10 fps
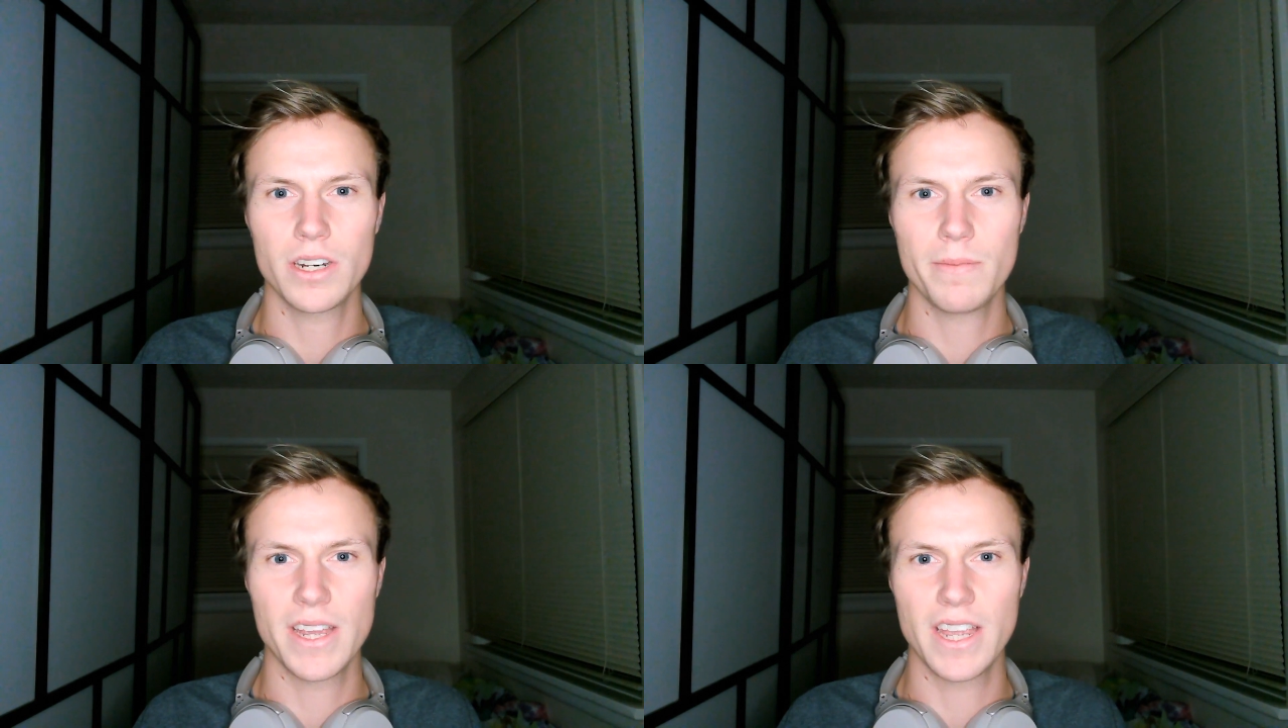to
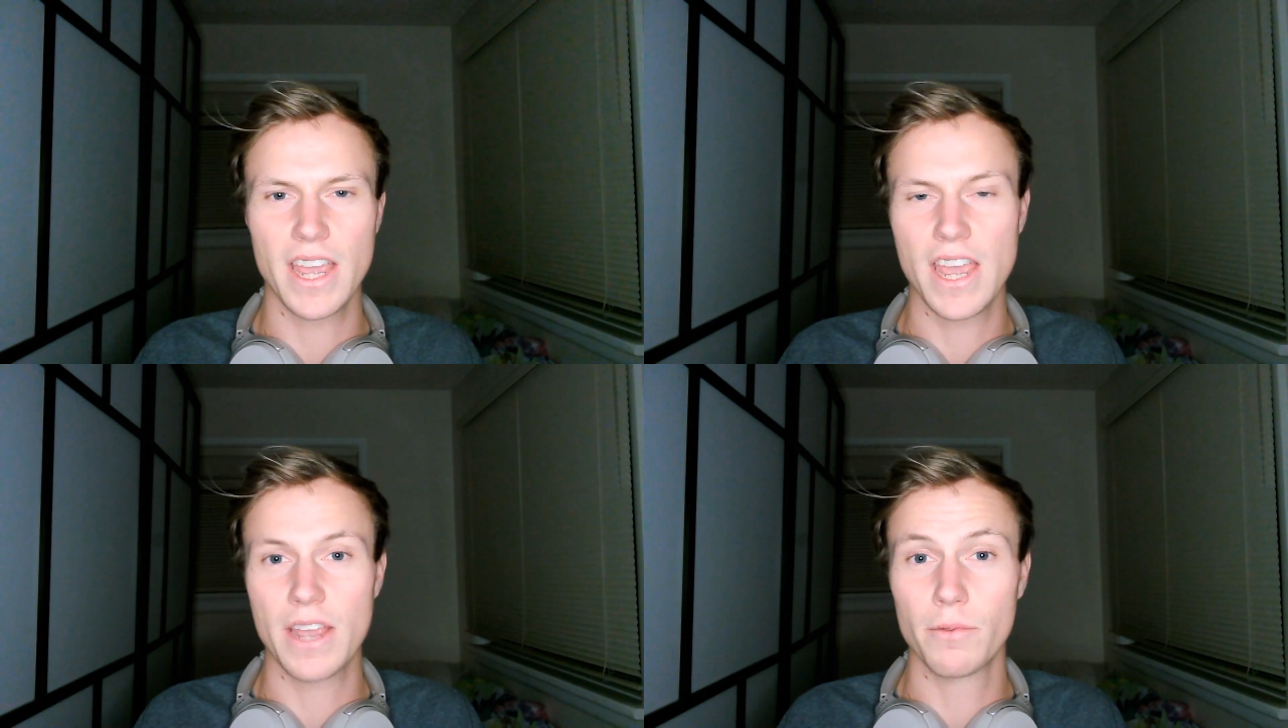make
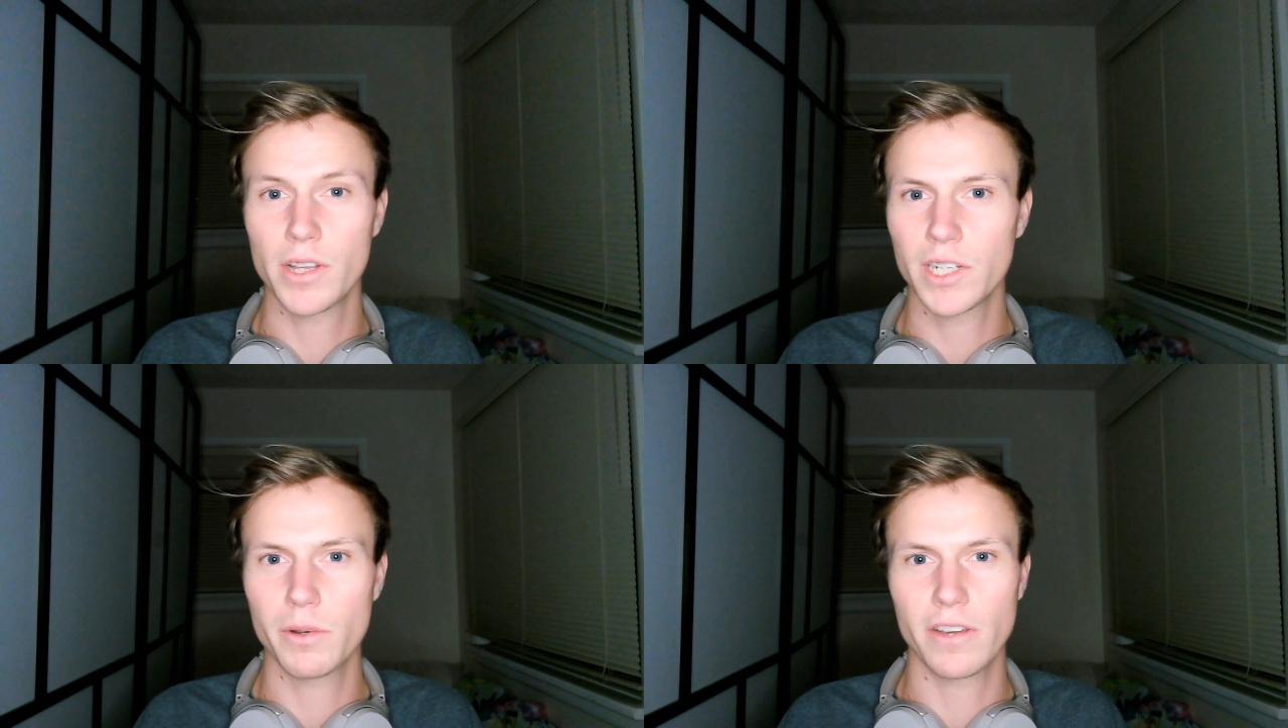a
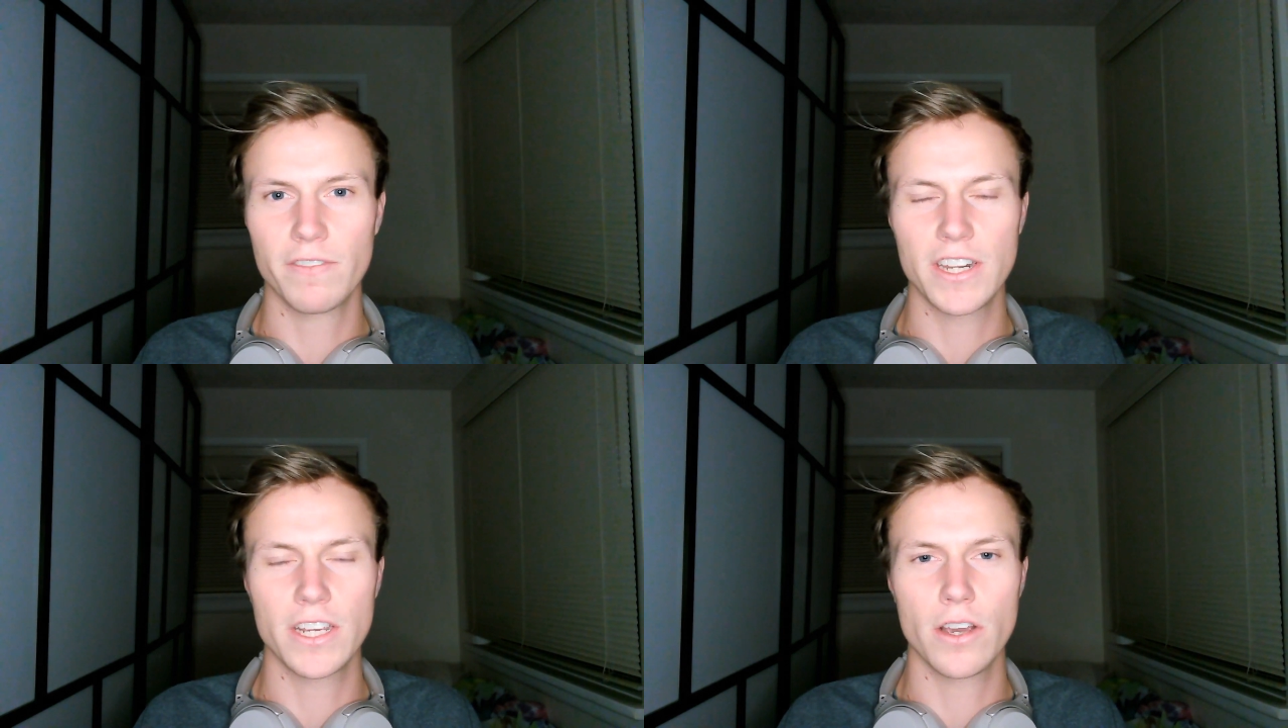really quick
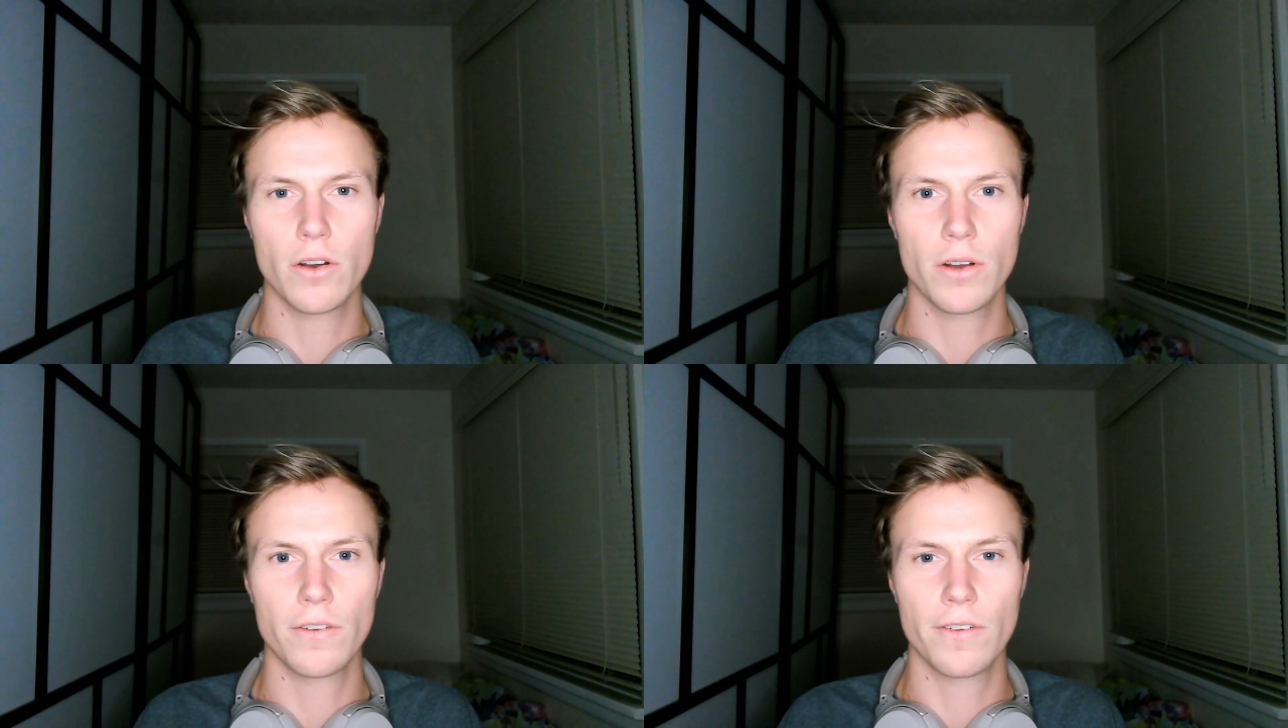video